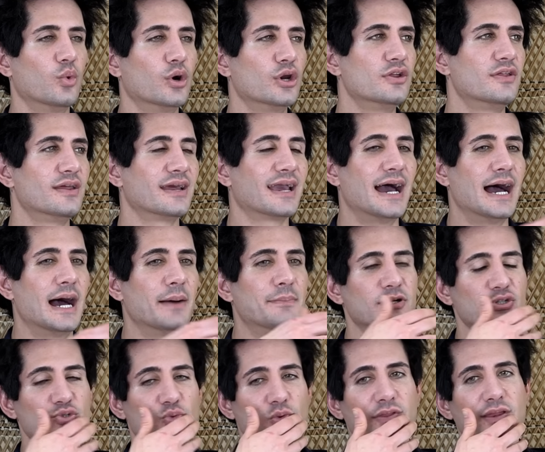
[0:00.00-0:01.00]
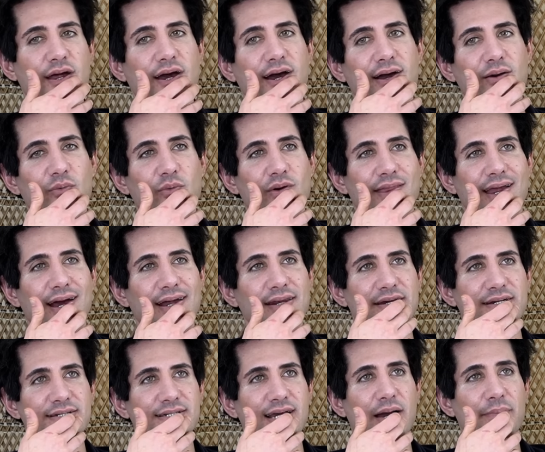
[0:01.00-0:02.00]
What do you think happens with that when that
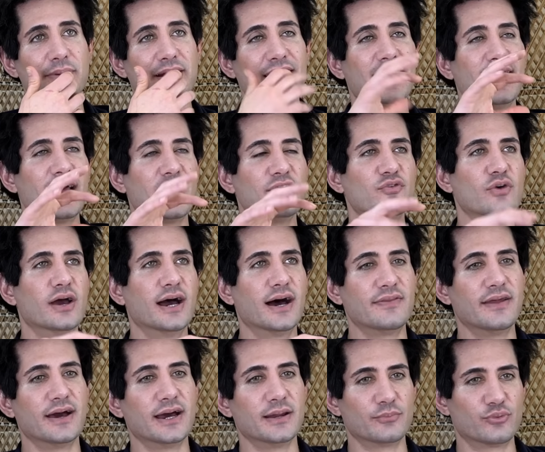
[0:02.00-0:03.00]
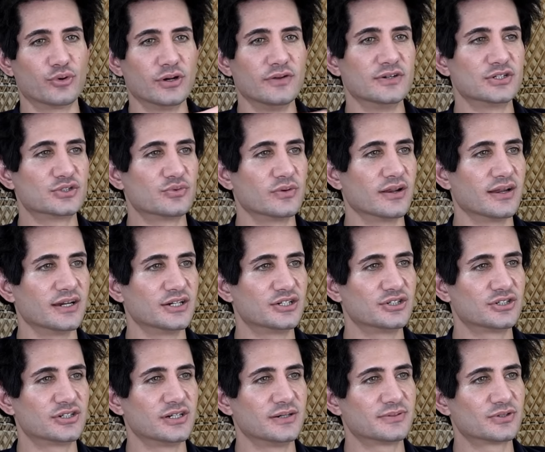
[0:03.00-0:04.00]
does happen? And have you had that in previous
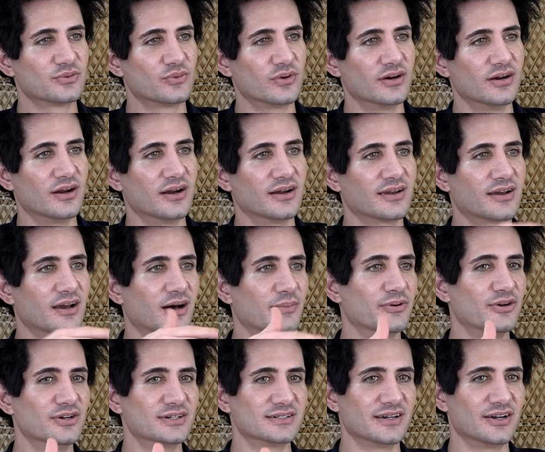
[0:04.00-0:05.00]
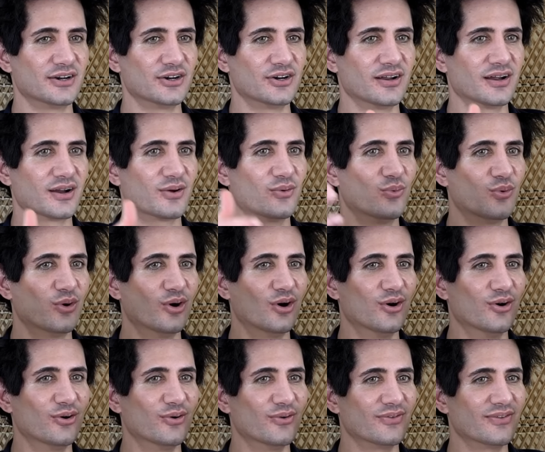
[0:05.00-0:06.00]
relationships where a couple years later you're like,
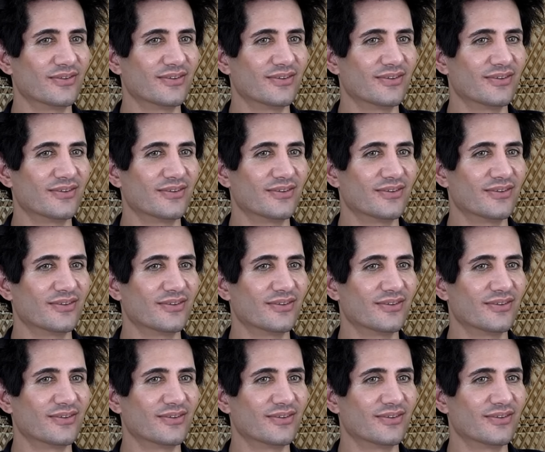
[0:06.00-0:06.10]
whoa. For